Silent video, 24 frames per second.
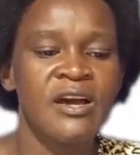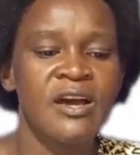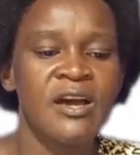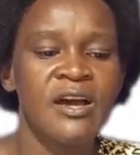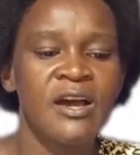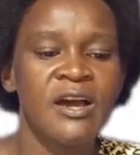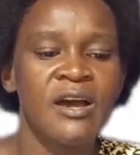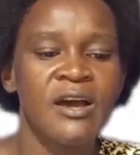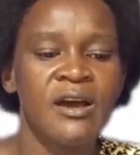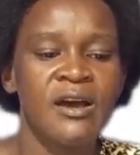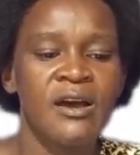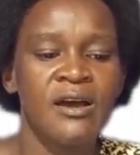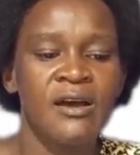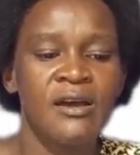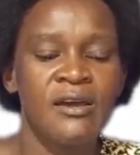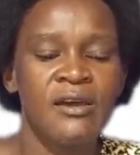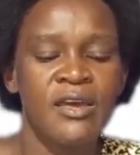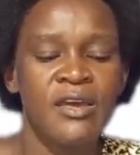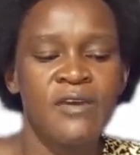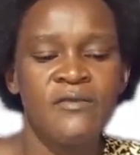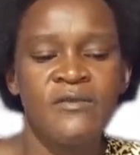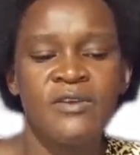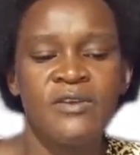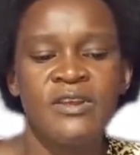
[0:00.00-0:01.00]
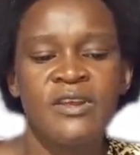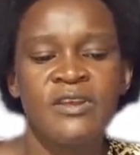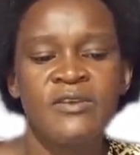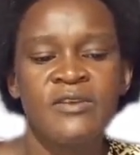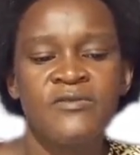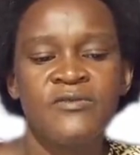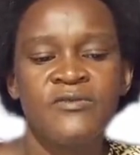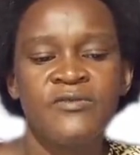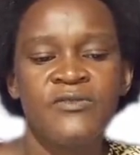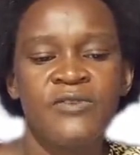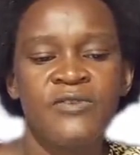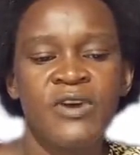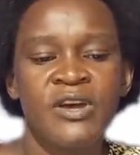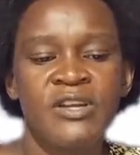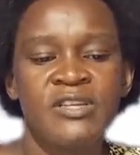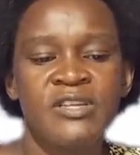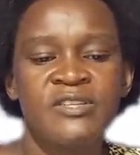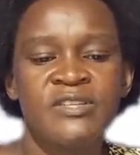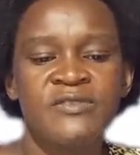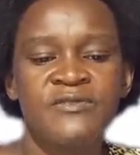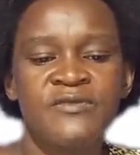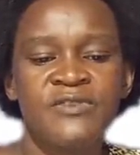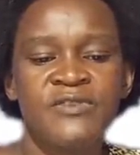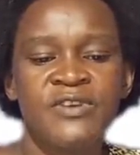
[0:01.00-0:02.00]
even if
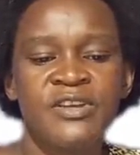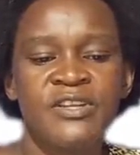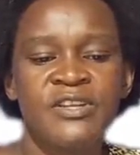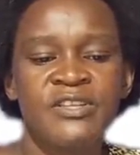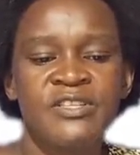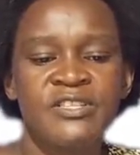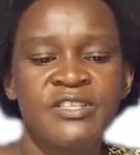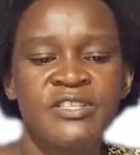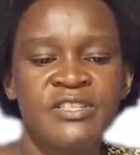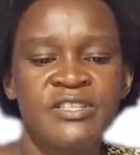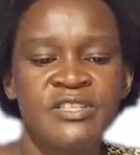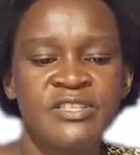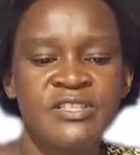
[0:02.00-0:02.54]
different